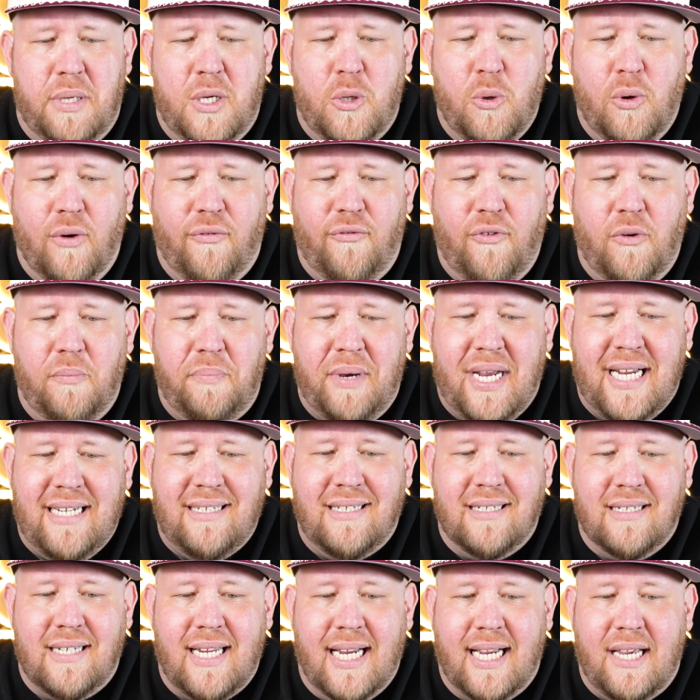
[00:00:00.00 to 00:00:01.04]
beautiful
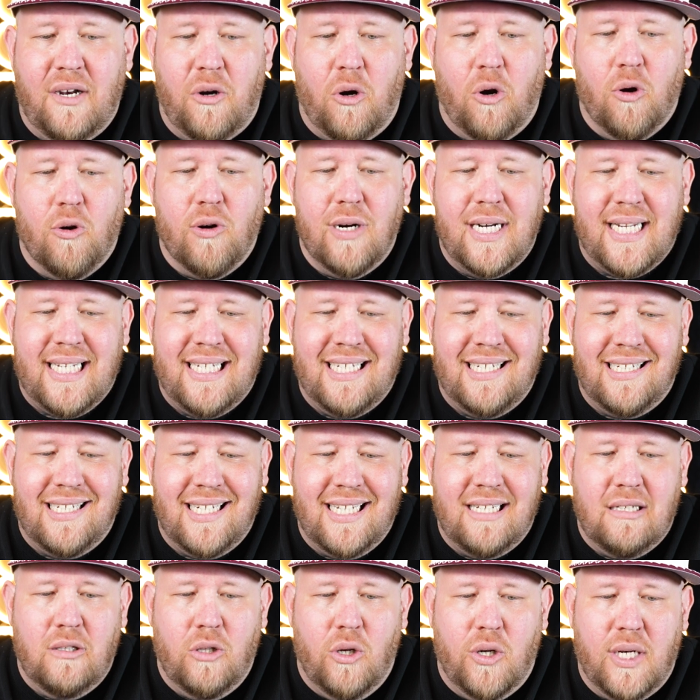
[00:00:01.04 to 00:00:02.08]
pieces. I can already
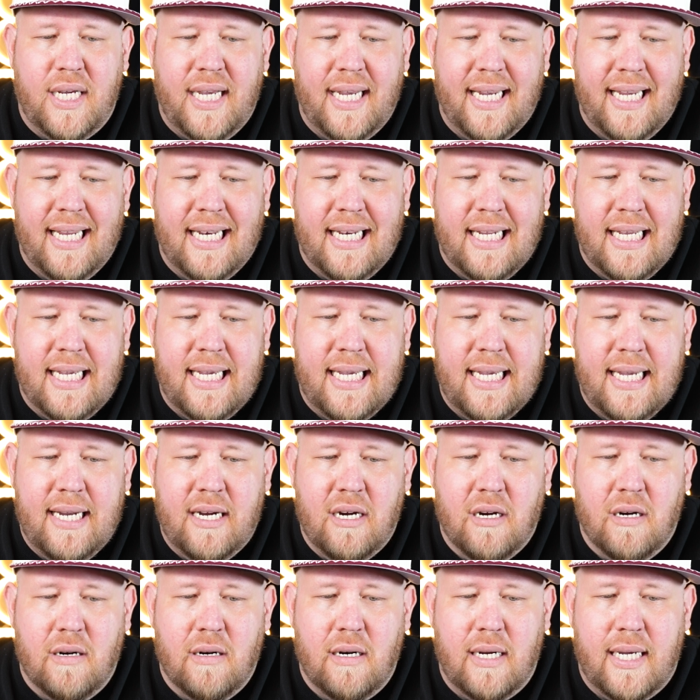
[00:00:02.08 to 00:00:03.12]
see looking in
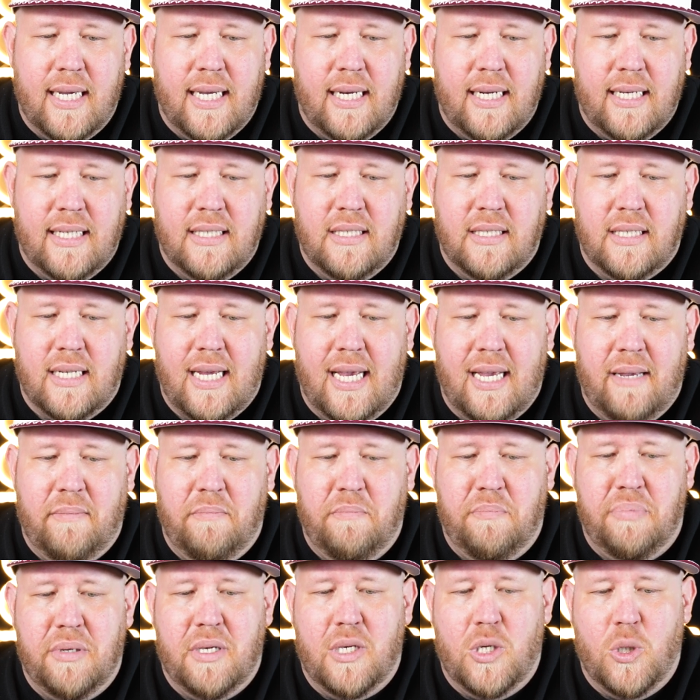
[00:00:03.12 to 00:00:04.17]
here. It is a
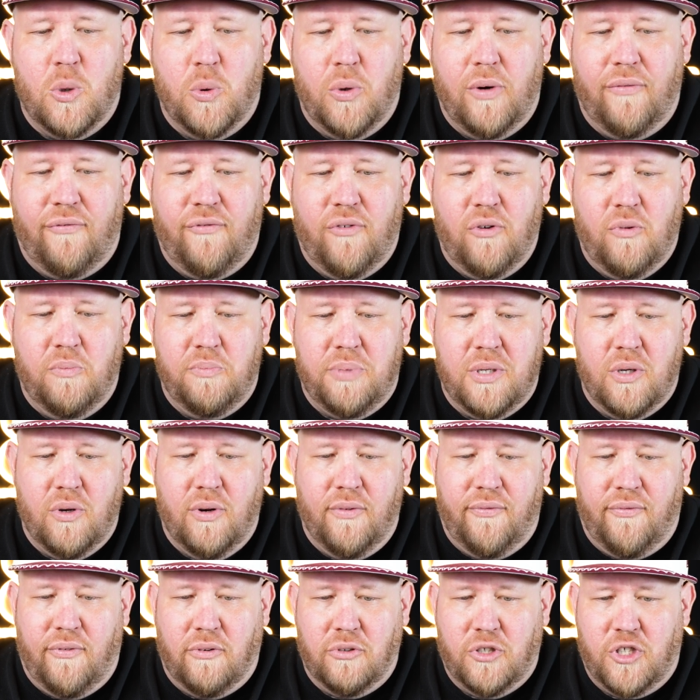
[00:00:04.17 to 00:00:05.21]
beautiful,
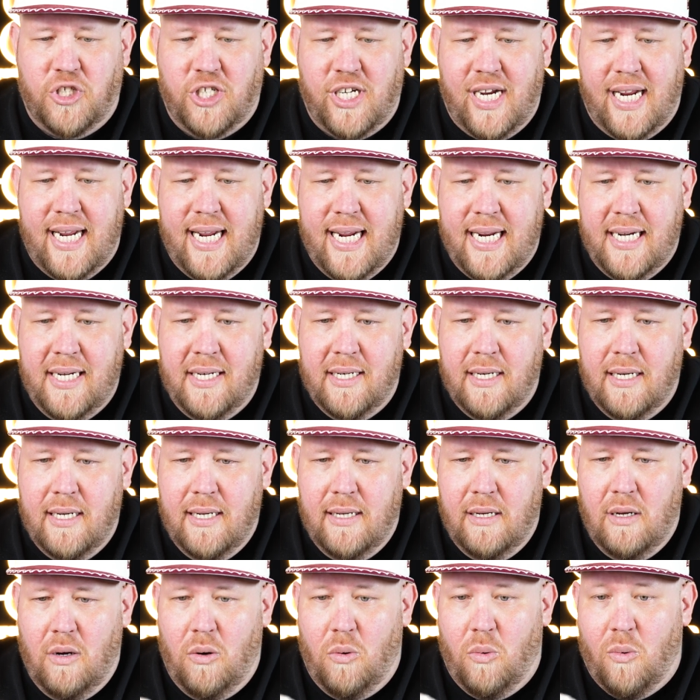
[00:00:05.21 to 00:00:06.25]
beautiful chain.
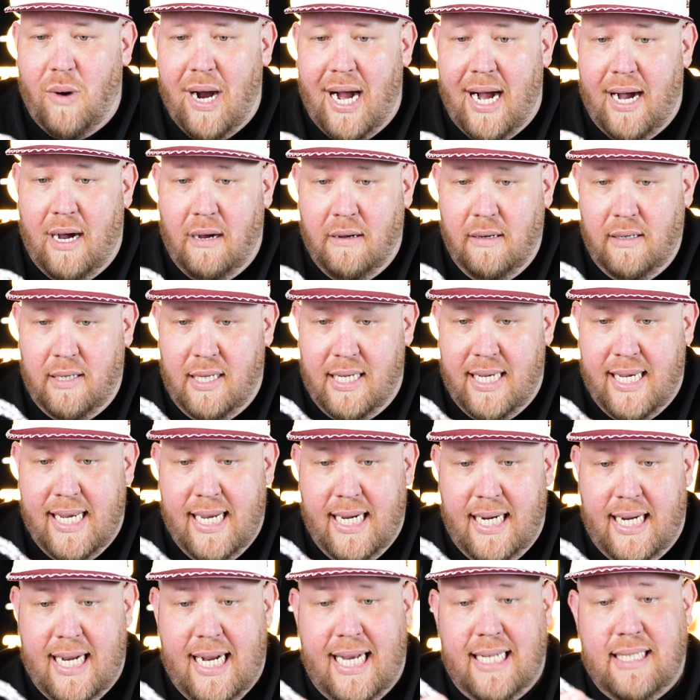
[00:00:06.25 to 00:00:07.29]
Wow.
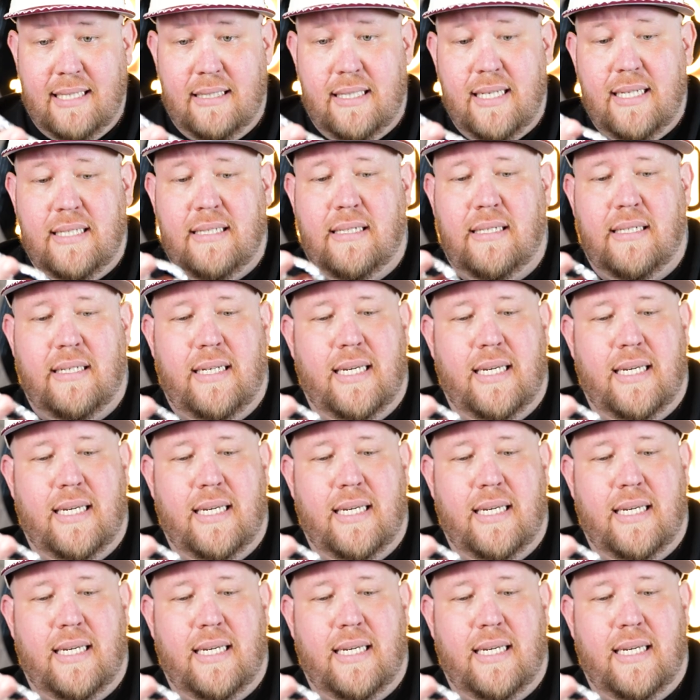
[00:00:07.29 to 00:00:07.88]
Yeah, guys, this